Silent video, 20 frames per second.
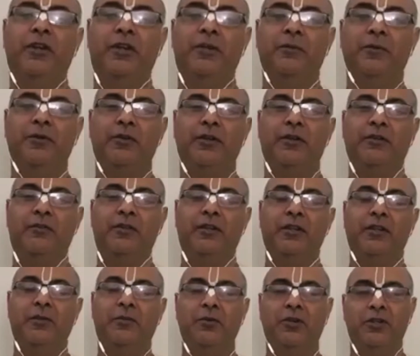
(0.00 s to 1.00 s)
about covering
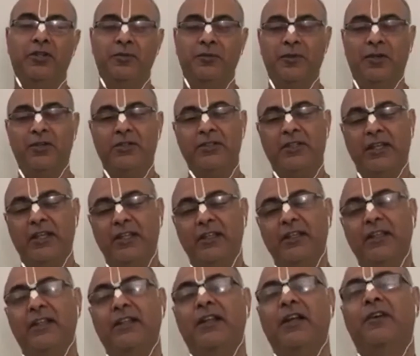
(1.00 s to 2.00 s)
the bodies because they're in
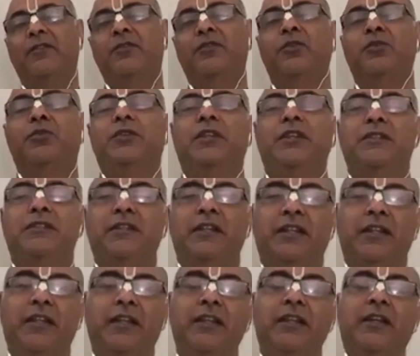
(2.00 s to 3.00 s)
that avdhuta state,
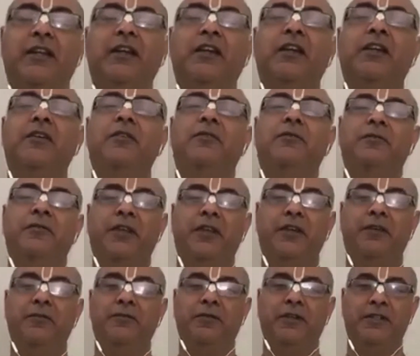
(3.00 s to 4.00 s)
they're in a
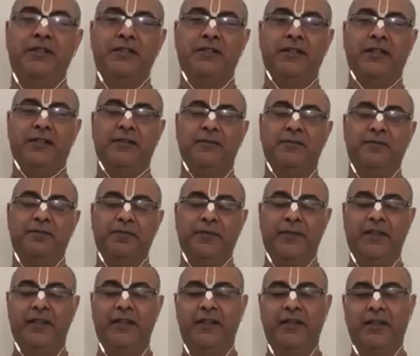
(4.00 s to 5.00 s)
carefree state.
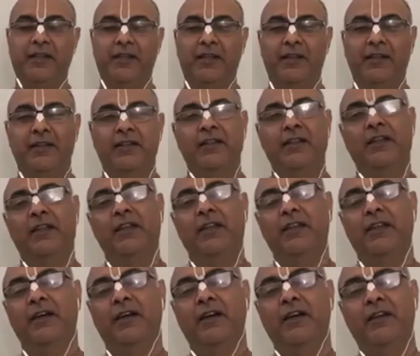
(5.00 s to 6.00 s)
They
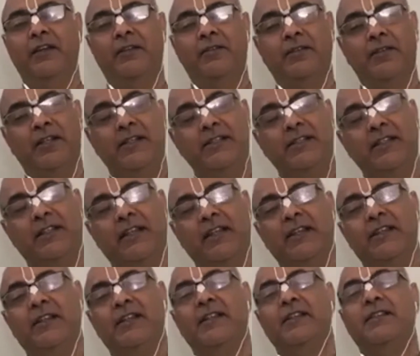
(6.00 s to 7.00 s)
are
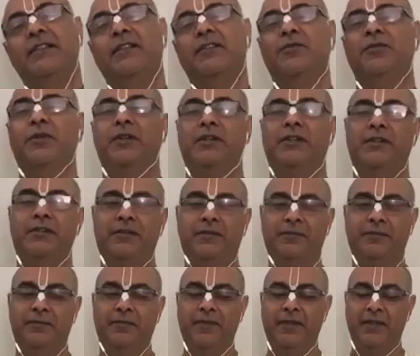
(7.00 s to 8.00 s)
transcendentally situated.
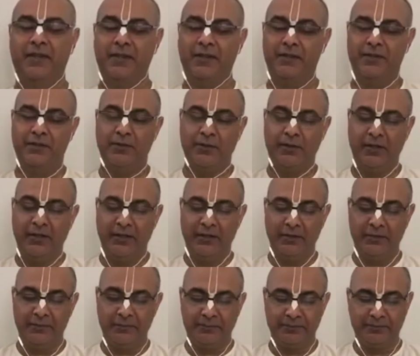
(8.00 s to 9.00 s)
So here,